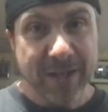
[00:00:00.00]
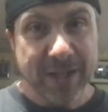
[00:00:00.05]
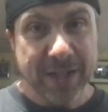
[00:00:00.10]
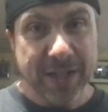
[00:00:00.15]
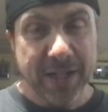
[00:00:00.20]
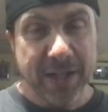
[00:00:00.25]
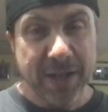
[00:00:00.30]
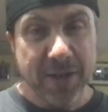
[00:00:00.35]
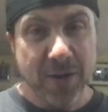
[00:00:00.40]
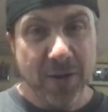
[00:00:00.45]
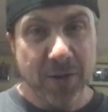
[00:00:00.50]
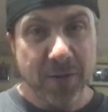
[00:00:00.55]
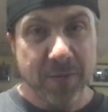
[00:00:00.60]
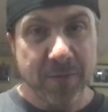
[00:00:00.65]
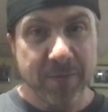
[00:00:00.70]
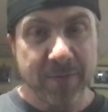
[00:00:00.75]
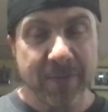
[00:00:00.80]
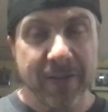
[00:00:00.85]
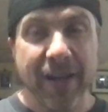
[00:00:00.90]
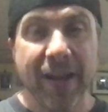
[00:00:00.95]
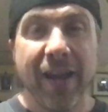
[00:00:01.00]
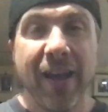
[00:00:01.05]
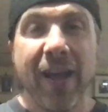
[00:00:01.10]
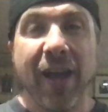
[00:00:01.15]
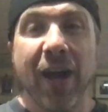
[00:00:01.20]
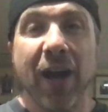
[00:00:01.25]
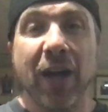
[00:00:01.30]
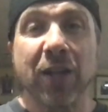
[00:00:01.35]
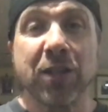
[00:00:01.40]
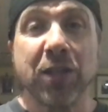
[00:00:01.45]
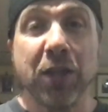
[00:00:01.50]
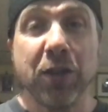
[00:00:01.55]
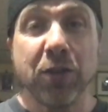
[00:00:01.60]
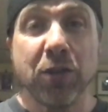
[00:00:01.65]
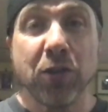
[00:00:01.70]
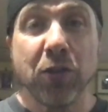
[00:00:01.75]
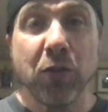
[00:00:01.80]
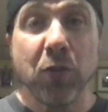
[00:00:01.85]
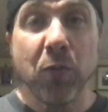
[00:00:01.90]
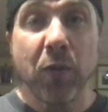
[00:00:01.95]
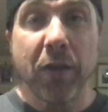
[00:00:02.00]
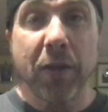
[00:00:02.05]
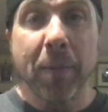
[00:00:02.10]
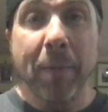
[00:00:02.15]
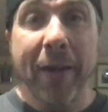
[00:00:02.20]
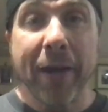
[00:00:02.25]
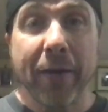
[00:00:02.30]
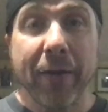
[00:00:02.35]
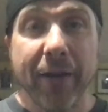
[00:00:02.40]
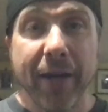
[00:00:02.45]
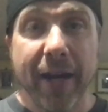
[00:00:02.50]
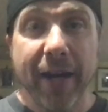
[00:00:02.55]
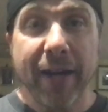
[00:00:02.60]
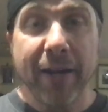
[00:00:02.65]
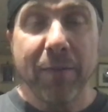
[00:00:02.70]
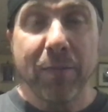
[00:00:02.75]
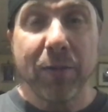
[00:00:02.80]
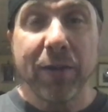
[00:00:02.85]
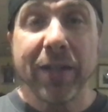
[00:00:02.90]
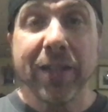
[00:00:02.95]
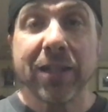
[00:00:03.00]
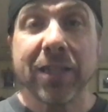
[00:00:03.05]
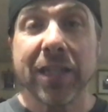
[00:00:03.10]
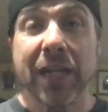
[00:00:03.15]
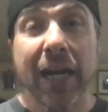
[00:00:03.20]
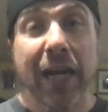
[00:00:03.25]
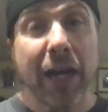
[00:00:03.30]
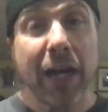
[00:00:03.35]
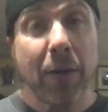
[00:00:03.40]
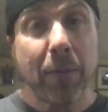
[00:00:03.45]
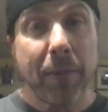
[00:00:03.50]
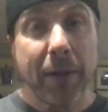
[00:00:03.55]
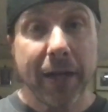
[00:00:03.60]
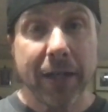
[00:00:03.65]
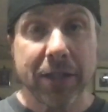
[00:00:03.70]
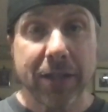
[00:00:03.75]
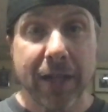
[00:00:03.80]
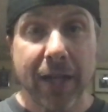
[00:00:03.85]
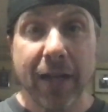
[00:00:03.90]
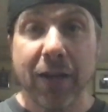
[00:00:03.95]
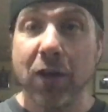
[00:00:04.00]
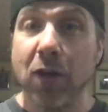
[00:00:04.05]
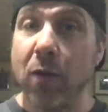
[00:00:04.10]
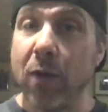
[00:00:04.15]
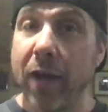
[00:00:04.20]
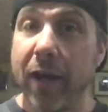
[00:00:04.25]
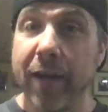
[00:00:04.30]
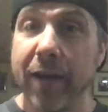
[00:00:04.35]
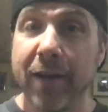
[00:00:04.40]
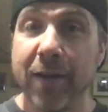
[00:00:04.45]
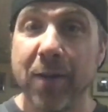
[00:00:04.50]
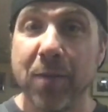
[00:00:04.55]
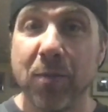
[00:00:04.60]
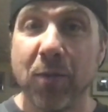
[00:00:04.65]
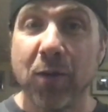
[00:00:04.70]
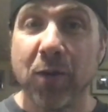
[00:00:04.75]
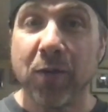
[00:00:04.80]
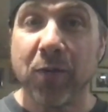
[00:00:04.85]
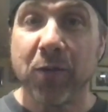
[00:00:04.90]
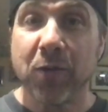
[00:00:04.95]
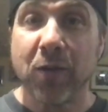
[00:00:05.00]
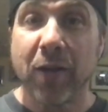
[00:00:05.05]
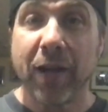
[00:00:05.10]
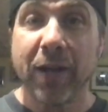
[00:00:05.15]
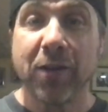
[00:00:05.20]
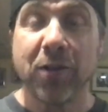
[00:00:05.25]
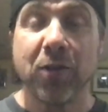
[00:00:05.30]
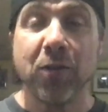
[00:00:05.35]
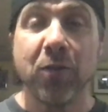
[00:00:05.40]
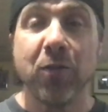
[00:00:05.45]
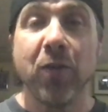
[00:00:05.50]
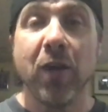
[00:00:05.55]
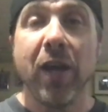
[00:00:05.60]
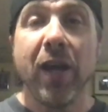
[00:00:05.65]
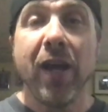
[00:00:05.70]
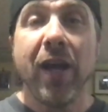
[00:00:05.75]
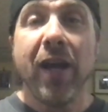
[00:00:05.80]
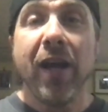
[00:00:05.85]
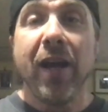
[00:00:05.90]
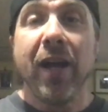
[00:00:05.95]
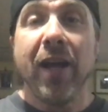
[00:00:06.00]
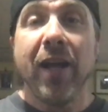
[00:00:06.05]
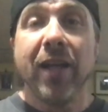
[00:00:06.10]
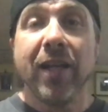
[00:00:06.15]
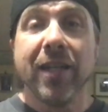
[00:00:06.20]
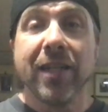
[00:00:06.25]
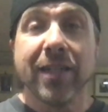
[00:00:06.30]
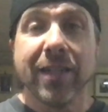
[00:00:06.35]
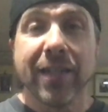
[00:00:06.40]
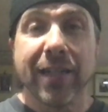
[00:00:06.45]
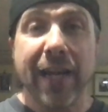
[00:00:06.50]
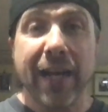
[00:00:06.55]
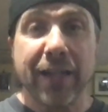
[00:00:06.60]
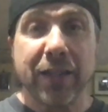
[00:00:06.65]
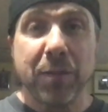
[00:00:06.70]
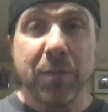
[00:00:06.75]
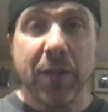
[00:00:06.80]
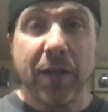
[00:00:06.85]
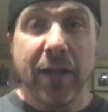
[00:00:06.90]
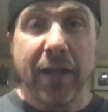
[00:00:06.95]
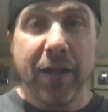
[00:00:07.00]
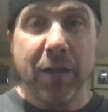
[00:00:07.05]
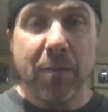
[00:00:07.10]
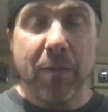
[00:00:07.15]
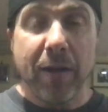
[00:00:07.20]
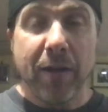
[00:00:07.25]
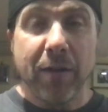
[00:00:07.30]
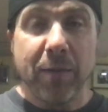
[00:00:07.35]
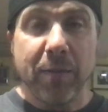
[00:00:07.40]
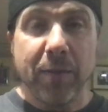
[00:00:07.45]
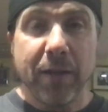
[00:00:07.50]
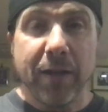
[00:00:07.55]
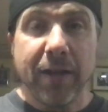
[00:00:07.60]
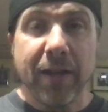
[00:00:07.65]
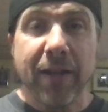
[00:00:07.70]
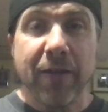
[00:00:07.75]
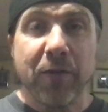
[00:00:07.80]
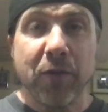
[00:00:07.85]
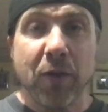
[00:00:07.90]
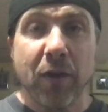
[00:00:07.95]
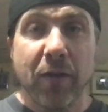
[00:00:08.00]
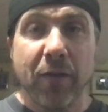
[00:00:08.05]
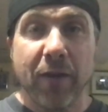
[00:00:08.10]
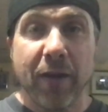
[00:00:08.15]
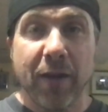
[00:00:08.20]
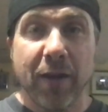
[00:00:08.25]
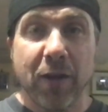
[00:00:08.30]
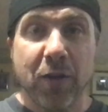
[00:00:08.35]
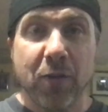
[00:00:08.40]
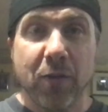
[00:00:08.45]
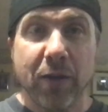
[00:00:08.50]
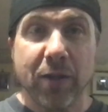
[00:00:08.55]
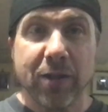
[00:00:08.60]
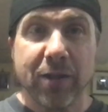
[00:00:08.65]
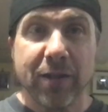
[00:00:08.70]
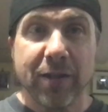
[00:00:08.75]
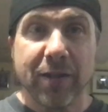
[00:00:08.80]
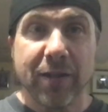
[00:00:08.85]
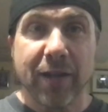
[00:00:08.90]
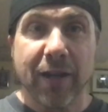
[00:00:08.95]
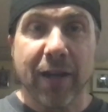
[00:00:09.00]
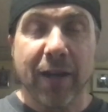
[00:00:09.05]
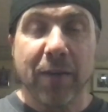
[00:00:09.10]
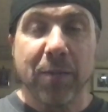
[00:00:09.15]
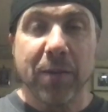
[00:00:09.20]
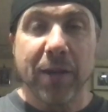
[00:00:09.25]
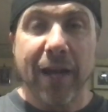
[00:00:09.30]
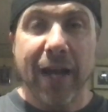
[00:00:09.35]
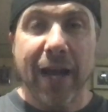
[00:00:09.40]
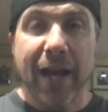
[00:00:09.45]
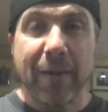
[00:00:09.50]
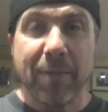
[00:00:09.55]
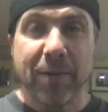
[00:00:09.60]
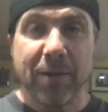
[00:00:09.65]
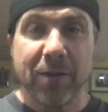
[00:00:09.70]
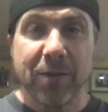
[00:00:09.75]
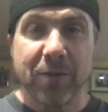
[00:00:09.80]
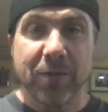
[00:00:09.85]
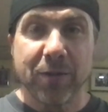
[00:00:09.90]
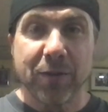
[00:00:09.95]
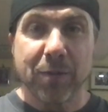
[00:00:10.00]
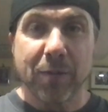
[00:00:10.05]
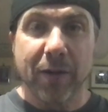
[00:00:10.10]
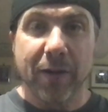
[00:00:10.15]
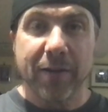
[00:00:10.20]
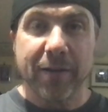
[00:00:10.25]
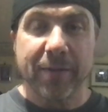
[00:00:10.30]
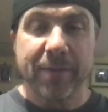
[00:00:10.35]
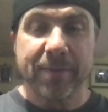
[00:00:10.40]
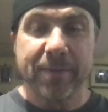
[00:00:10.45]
Tito. I'll see you soon with Marianne. Please check out page 10. Go ahead in the book if you'd like to. Text me, email me if you have any questions, and I'll be happy to respond.